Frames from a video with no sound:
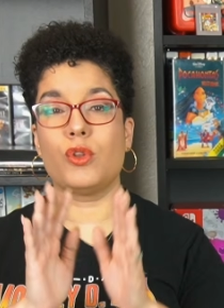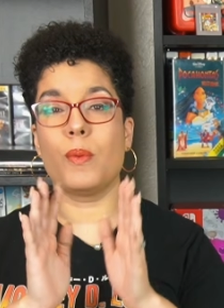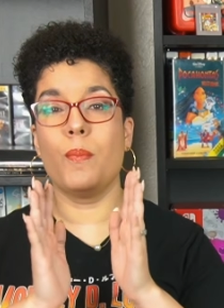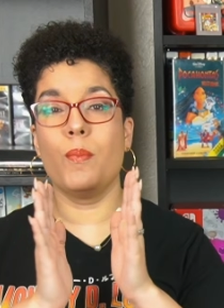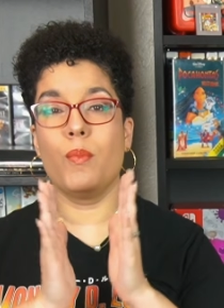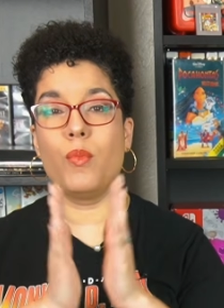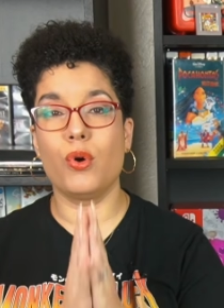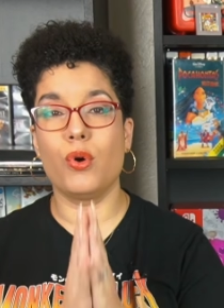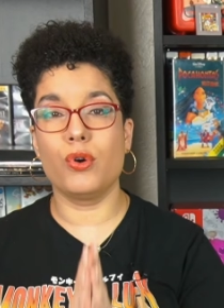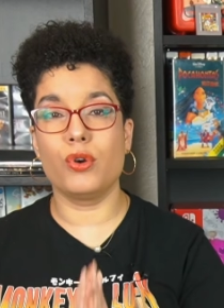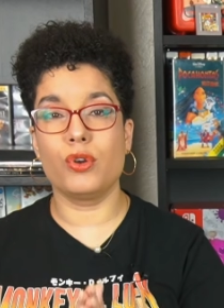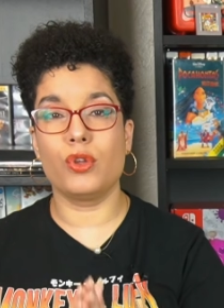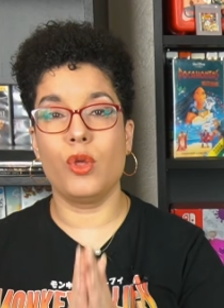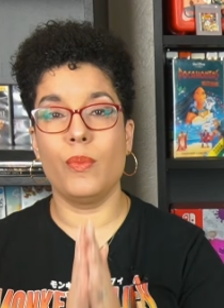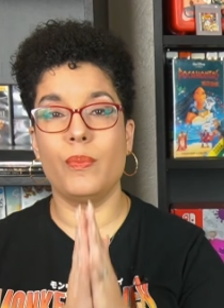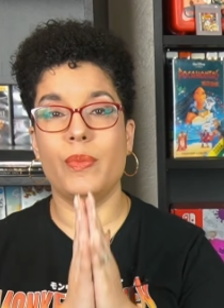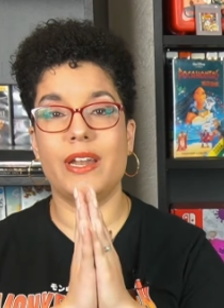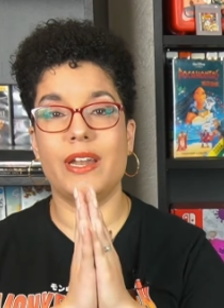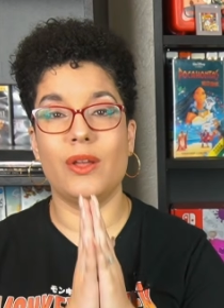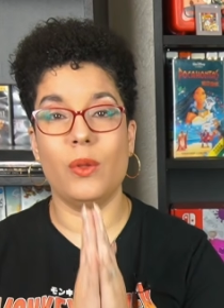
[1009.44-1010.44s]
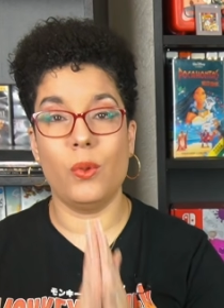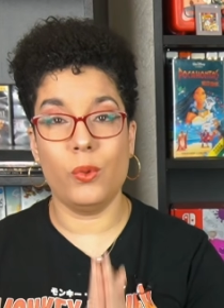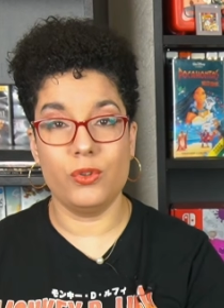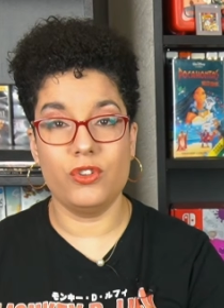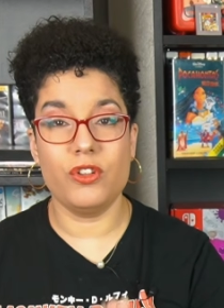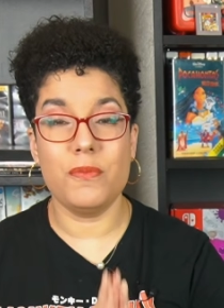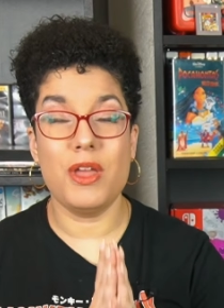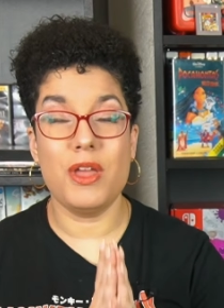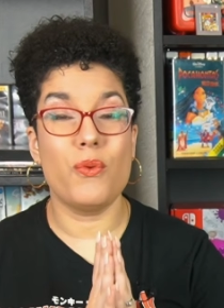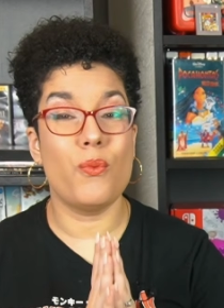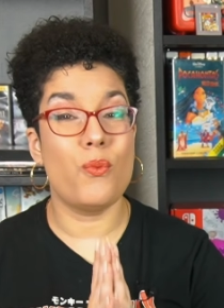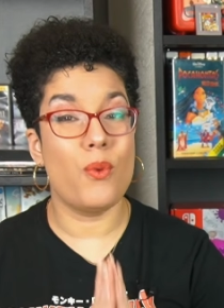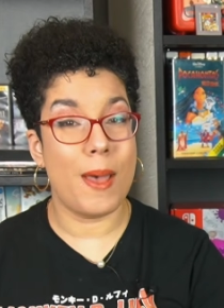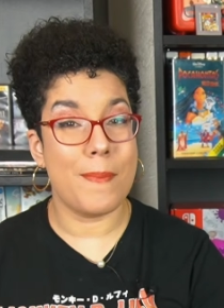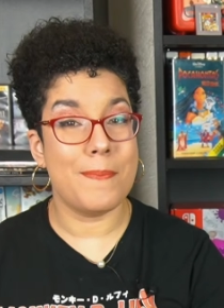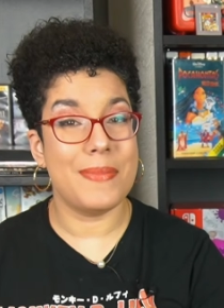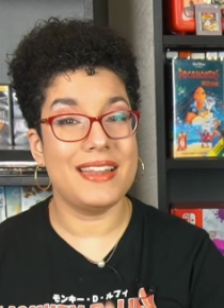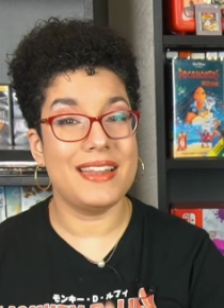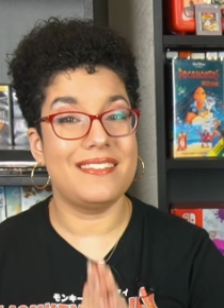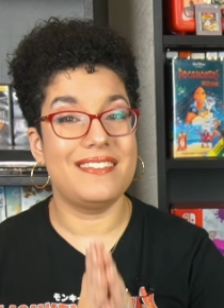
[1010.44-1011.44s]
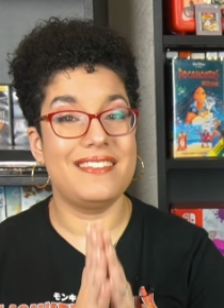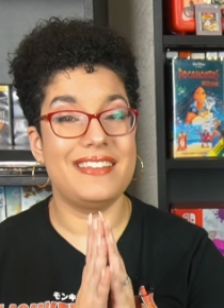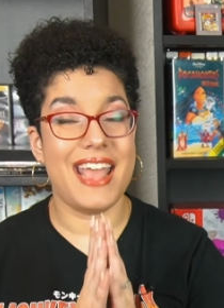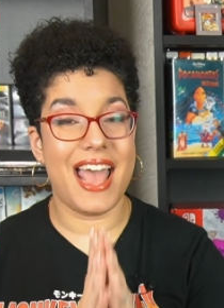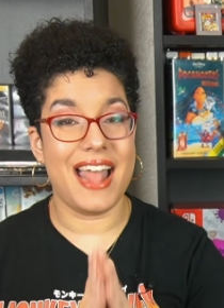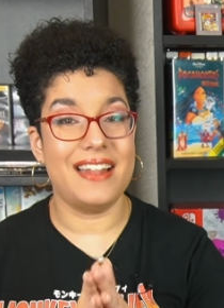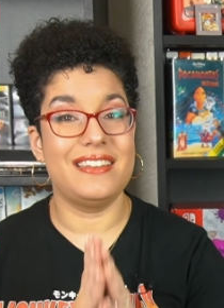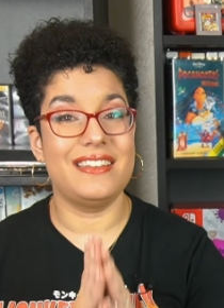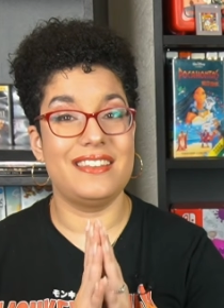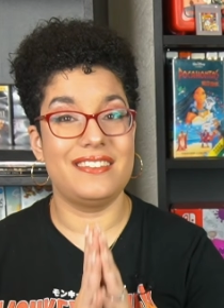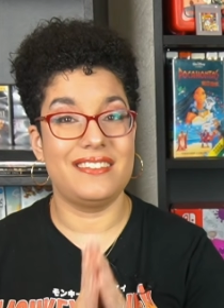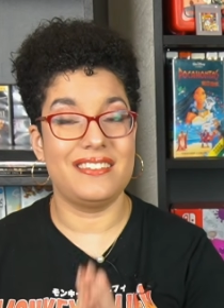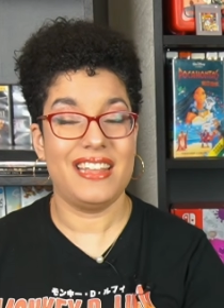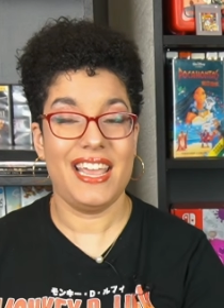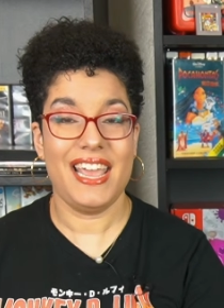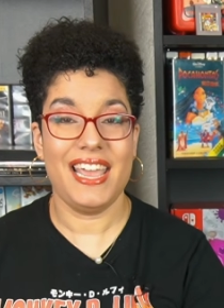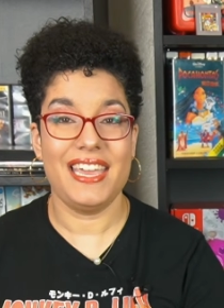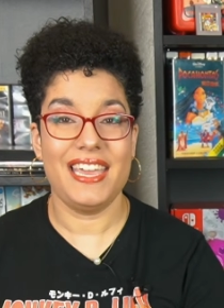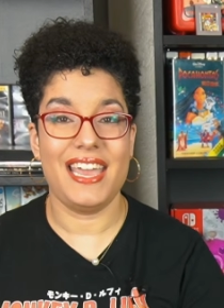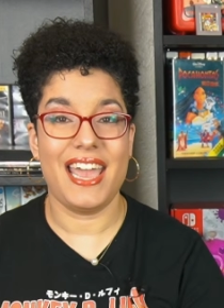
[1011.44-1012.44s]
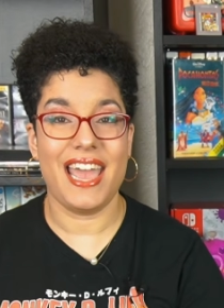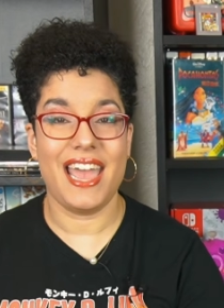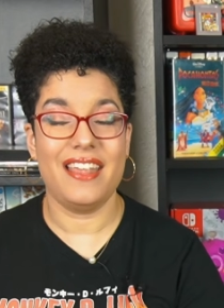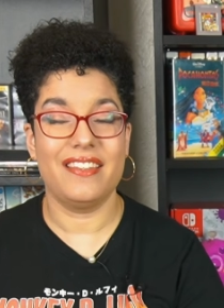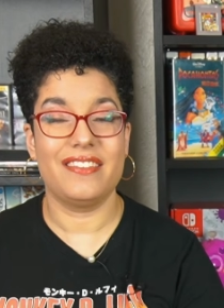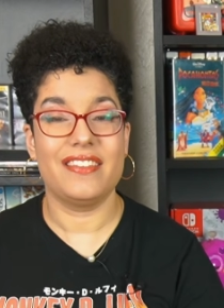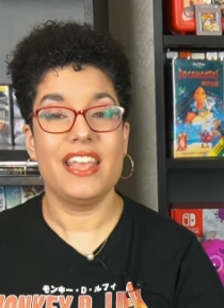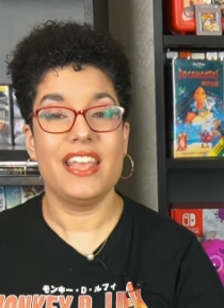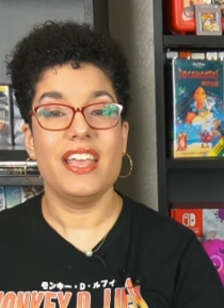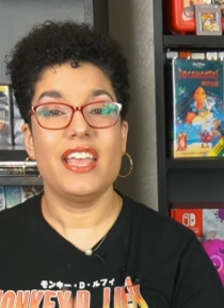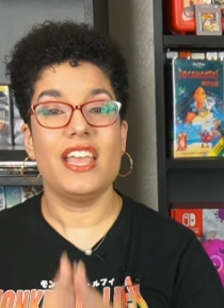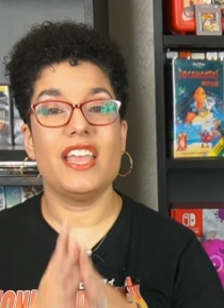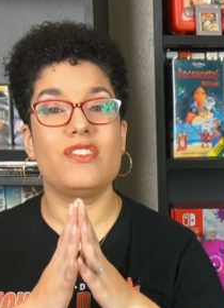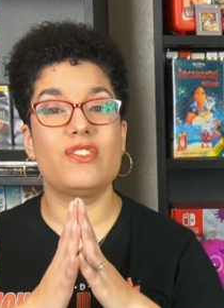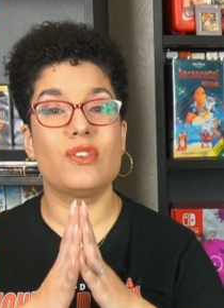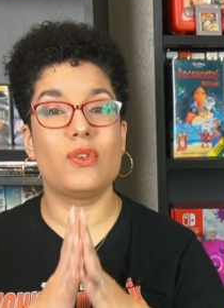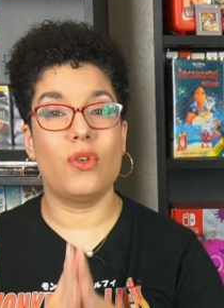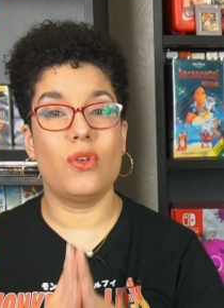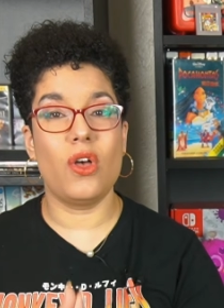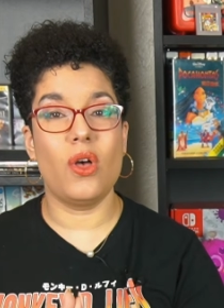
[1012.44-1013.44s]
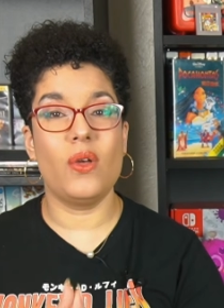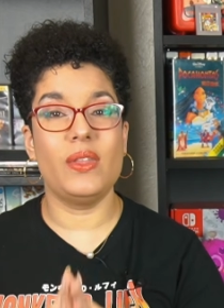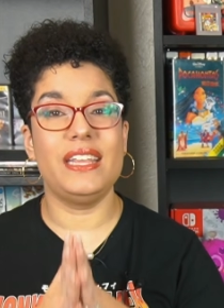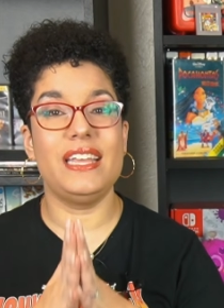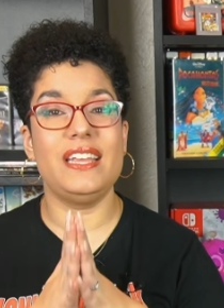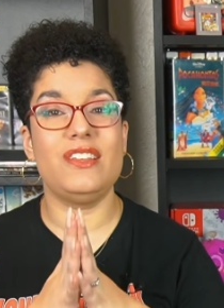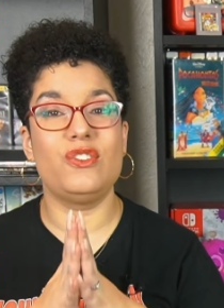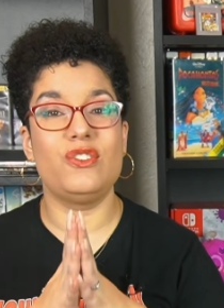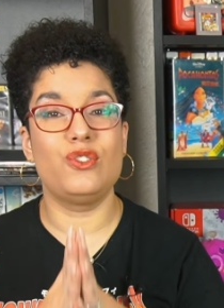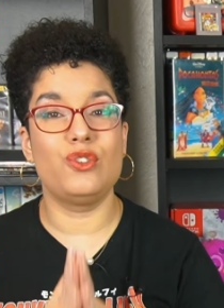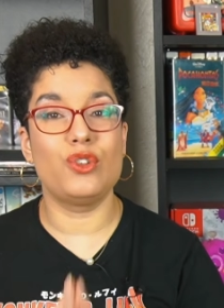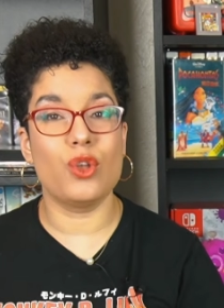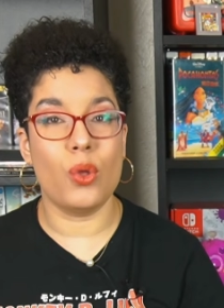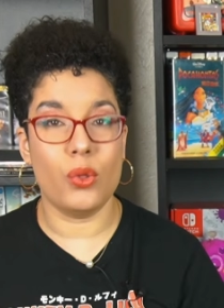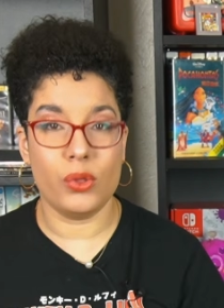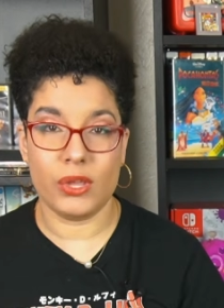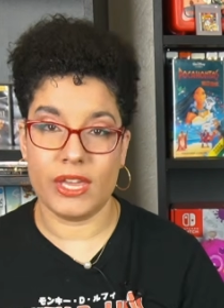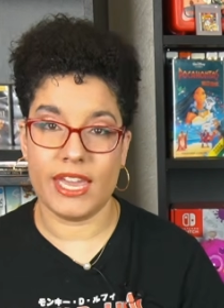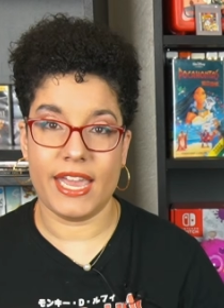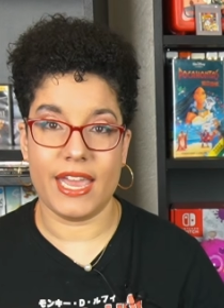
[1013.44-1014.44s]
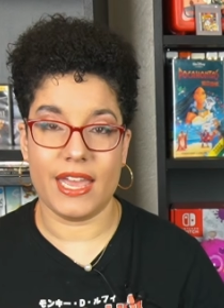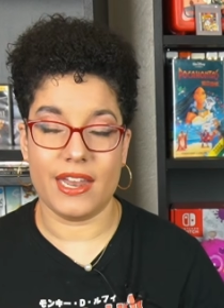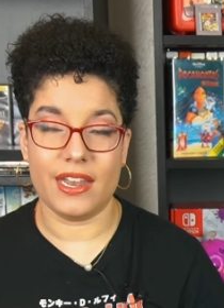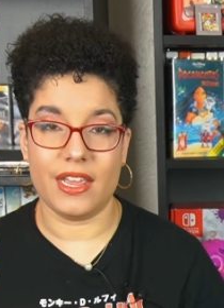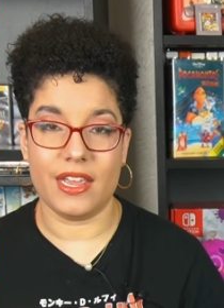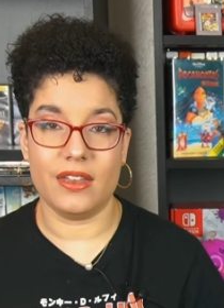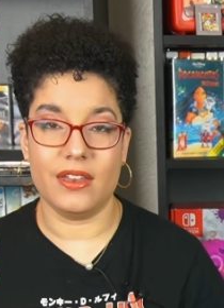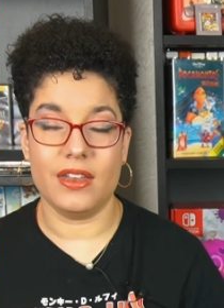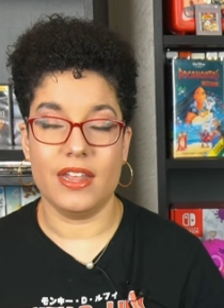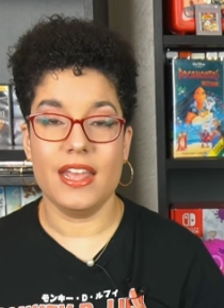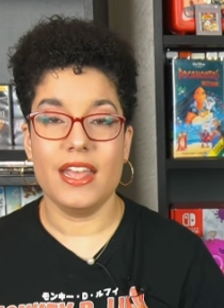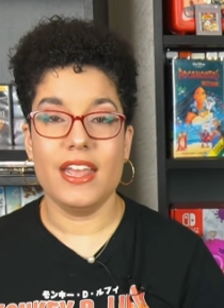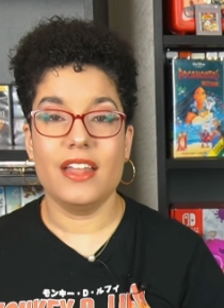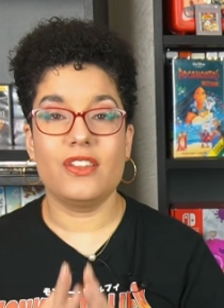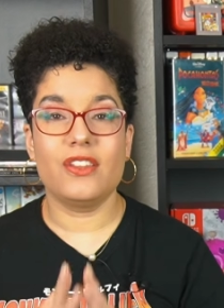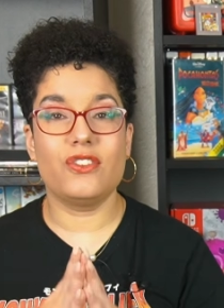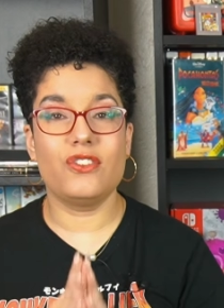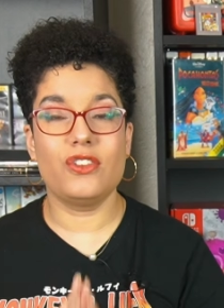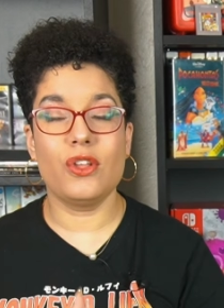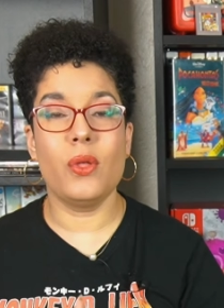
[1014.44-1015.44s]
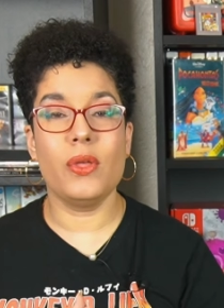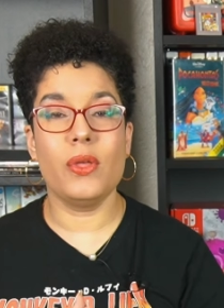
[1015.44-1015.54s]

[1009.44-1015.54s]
mortal but ultimate weapons that this tank has is called the Soul Canyon. The Soul